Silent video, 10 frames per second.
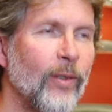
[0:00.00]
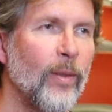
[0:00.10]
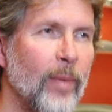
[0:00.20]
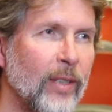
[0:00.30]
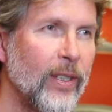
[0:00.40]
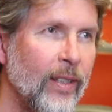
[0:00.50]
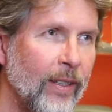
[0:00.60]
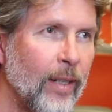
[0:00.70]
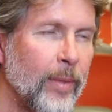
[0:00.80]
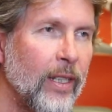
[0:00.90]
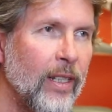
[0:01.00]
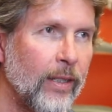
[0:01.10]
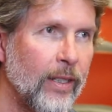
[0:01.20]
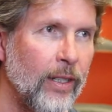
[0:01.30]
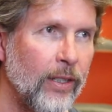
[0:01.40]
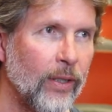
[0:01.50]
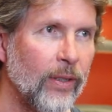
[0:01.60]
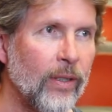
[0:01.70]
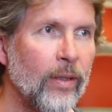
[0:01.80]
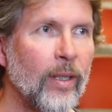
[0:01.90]
Rod Mountain. I'm an ENT
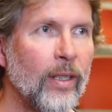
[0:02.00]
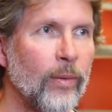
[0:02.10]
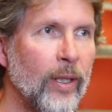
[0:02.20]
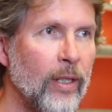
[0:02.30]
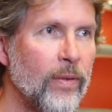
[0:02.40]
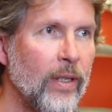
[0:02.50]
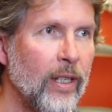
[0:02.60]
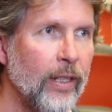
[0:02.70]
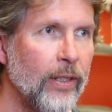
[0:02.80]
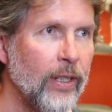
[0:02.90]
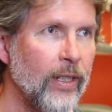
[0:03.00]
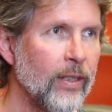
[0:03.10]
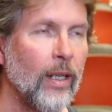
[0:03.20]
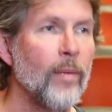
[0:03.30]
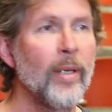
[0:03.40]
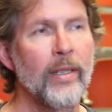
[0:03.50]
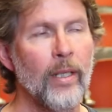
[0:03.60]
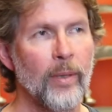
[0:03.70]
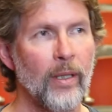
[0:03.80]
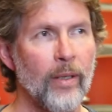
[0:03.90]
surgeon uh, working for the NHS. I'm based
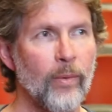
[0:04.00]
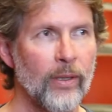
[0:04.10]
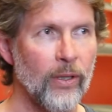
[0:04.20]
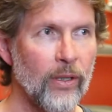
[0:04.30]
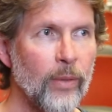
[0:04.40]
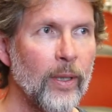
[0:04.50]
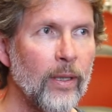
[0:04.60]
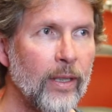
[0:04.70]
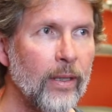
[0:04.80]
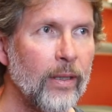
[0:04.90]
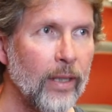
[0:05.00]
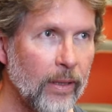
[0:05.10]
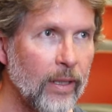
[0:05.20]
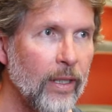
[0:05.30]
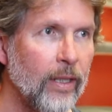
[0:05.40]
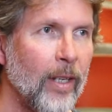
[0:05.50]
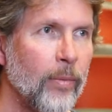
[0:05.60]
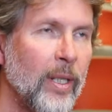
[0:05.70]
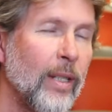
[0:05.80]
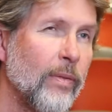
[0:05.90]
up at Ninewells Hospital in Dundee and I've
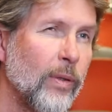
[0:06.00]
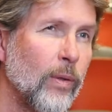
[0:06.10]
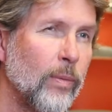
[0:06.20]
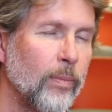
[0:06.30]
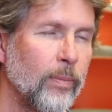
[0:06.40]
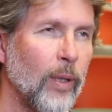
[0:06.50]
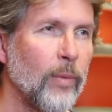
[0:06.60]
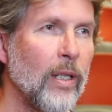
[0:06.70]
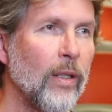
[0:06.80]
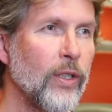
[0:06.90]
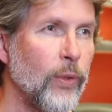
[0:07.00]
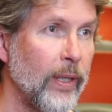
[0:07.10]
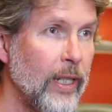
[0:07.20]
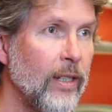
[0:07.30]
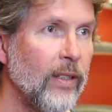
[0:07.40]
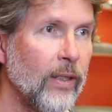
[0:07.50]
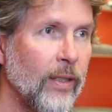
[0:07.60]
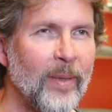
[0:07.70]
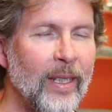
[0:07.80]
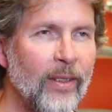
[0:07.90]
been there for probably the last 20 years.
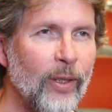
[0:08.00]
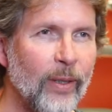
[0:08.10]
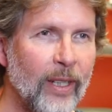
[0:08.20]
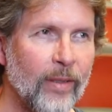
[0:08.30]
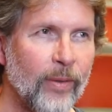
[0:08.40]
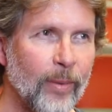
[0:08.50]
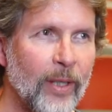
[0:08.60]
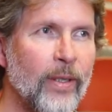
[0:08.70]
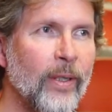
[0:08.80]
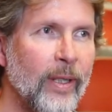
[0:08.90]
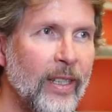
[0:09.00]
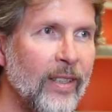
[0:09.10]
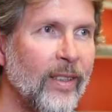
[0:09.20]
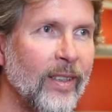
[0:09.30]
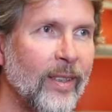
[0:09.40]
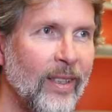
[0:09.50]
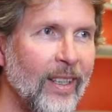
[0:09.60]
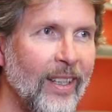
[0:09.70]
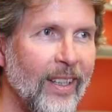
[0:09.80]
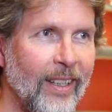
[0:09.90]
Been in the UK for about 30 years now
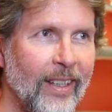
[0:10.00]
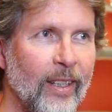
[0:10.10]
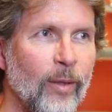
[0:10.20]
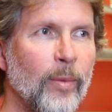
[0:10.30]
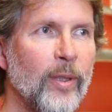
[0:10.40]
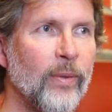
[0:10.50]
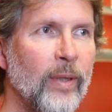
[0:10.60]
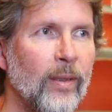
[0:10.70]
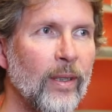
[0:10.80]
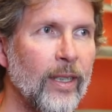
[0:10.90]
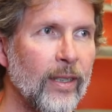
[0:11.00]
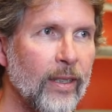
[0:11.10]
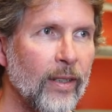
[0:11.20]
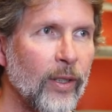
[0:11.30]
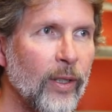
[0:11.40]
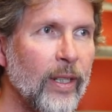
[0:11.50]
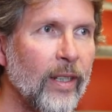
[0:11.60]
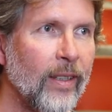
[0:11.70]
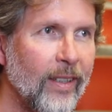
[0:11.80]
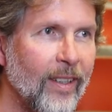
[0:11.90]
and I almost feel uh,
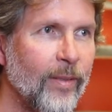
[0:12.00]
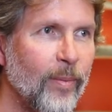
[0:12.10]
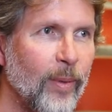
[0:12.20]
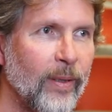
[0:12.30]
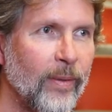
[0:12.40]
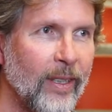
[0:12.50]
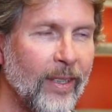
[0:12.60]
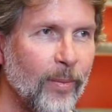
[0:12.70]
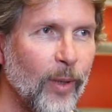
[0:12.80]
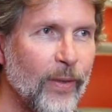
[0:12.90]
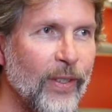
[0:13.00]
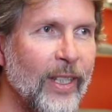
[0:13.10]
Dundonian. I'm part of the, part of the